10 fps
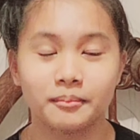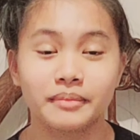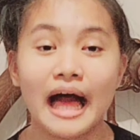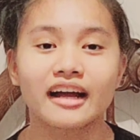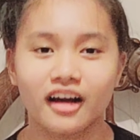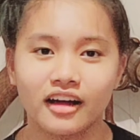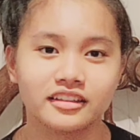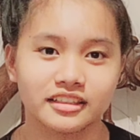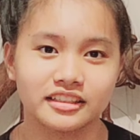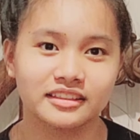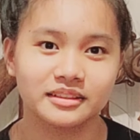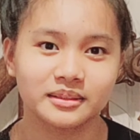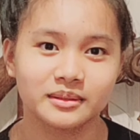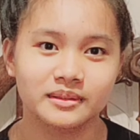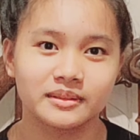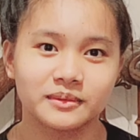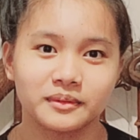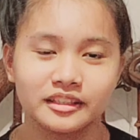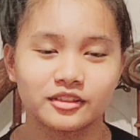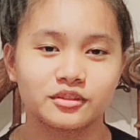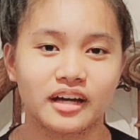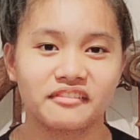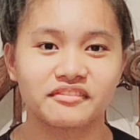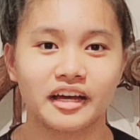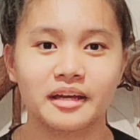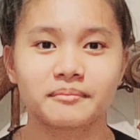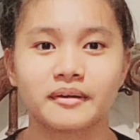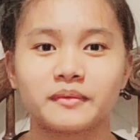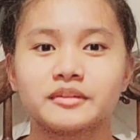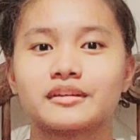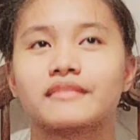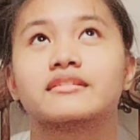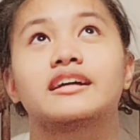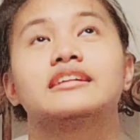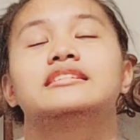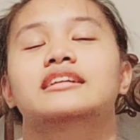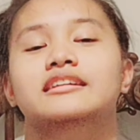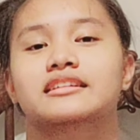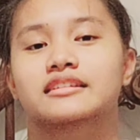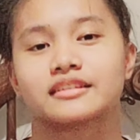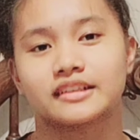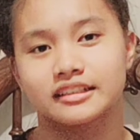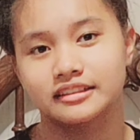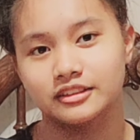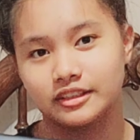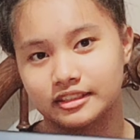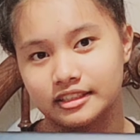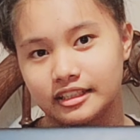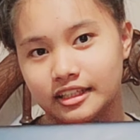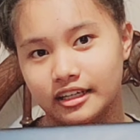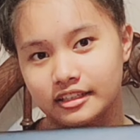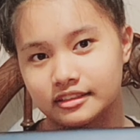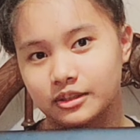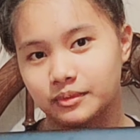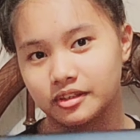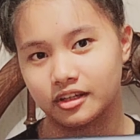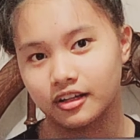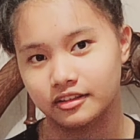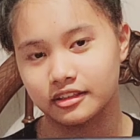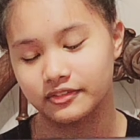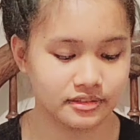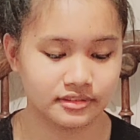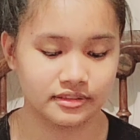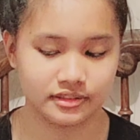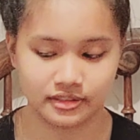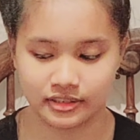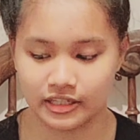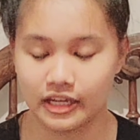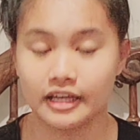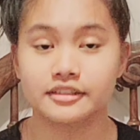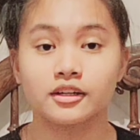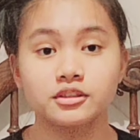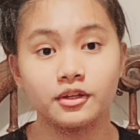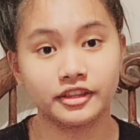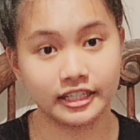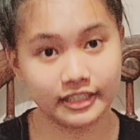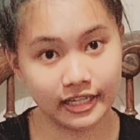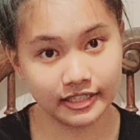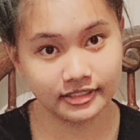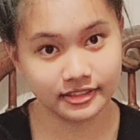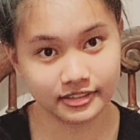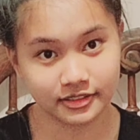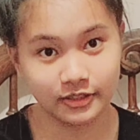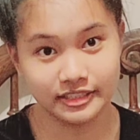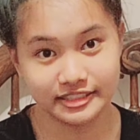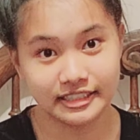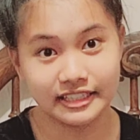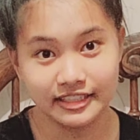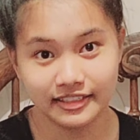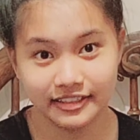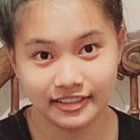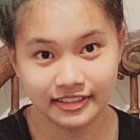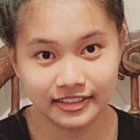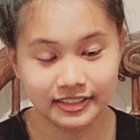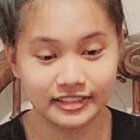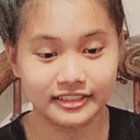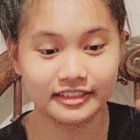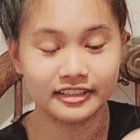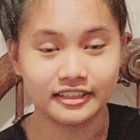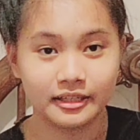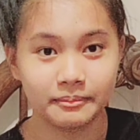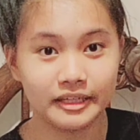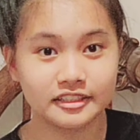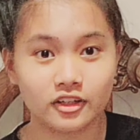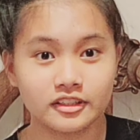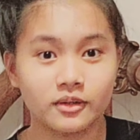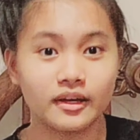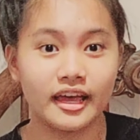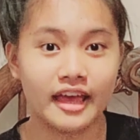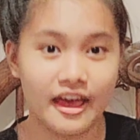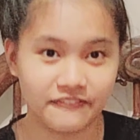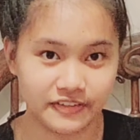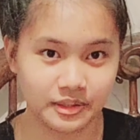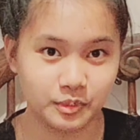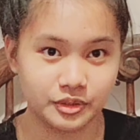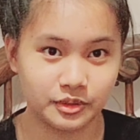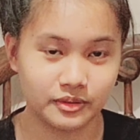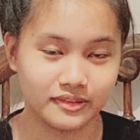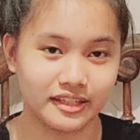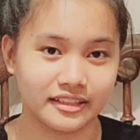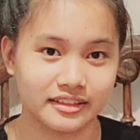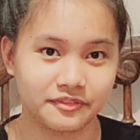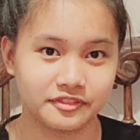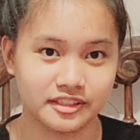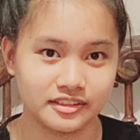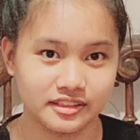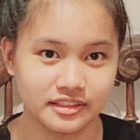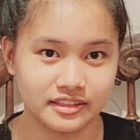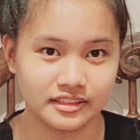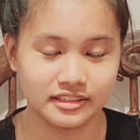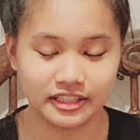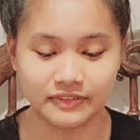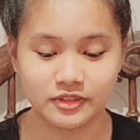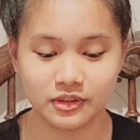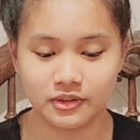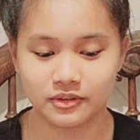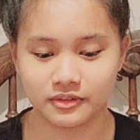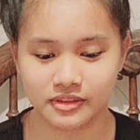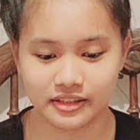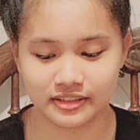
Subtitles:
black color when you don't have light. But when you have light, it's like really fun. You can see that it's the real color of it. It's also thin, guys. You can see, but it's also heavy when you lift it. Like even though